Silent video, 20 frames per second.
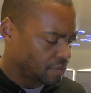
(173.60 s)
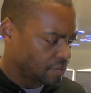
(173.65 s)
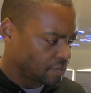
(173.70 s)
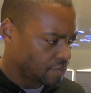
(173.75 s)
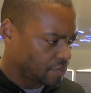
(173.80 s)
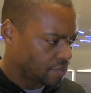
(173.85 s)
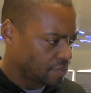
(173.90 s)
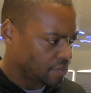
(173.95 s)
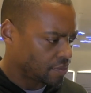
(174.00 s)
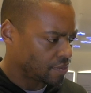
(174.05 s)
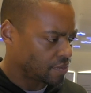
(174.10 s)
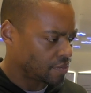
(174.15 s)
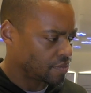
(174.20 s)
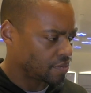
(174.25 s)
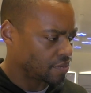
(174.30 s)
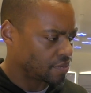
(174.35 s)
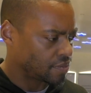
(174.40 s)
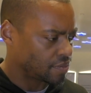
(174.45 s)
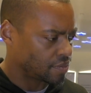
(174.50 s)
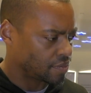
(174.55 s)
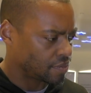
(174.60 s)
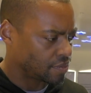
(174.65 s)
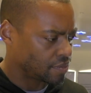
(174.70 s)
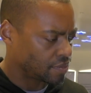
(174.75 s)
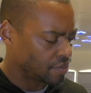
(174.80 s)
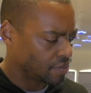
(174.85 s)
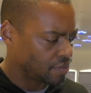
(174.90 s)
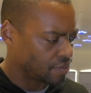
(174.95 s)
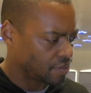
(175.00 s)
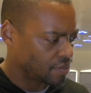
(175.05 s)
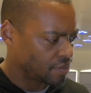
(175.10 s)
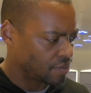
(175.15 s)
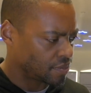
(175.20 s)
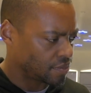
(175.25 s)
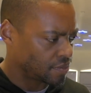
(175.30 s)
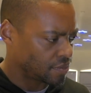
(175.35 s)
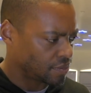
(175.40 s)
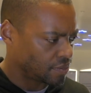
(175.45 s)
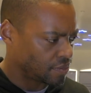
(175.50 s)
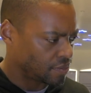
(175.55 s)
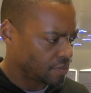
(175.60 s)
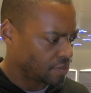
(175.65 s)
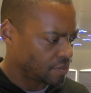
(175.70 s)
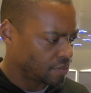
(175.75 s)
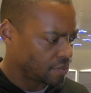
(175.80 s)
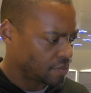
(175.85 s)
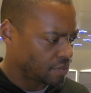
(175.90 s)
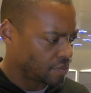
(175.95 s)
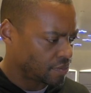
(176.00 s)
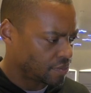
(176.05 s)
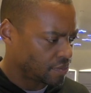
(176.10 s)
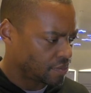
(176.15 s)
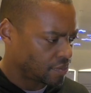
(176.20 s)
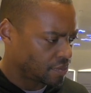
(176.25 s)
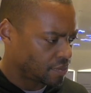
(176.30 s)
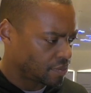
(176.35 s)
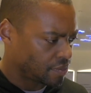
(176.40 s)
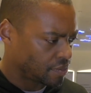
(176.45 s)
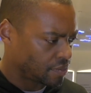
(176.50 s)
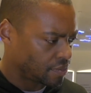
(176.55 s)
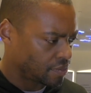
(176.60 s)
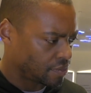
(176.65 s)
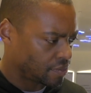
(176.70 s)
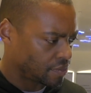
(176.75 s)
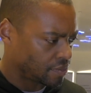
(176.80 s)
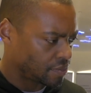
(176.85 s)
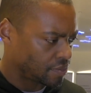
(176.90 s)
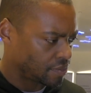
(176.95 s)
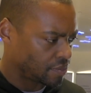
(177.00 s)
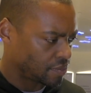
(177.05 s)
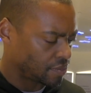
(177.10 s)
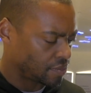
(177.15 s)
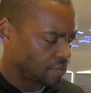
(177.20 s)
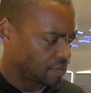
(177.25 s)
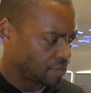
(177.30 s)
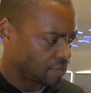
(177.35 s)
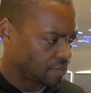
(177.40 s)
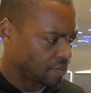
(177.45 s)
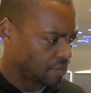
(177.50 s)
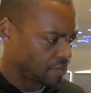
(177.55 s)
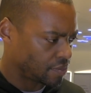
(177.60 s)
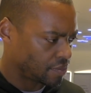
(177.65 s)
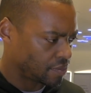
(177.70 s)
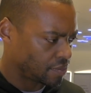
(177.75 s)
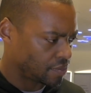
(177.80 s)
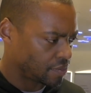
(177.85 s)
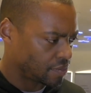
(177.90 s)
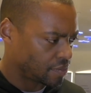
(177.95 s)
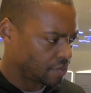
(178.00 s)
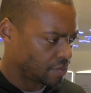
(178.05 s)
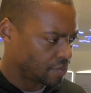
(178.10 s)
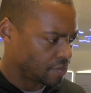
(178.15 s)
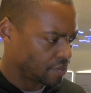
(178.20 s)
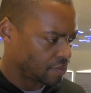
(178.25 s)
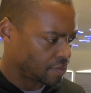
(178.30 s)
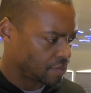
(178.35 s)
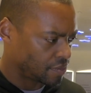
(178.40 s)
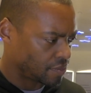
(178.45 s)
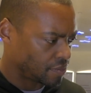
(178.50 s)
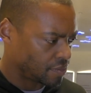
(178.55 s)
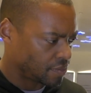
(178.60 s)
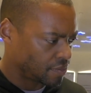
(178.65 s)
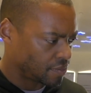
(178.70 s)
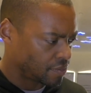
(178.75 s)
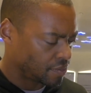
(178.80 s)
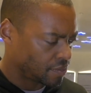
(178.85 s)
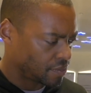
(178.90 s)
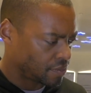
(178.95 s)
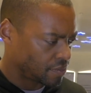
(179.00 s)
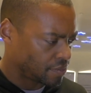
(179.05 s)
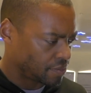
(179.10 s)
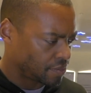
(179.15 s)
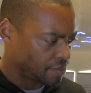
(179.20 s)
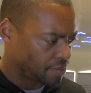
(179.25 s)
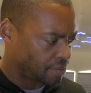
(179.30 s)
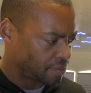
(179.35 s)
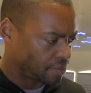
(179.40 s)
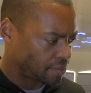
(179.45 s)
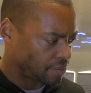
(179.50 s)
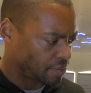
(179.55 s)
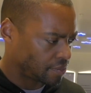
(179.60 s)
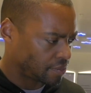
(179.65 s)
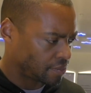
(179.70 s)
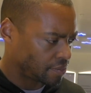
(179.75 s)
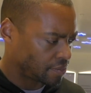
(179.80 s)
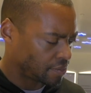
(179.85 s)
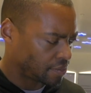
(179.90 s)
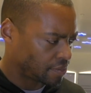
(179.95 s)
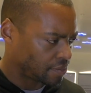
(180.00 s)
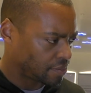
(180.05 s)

The person shown says nothing.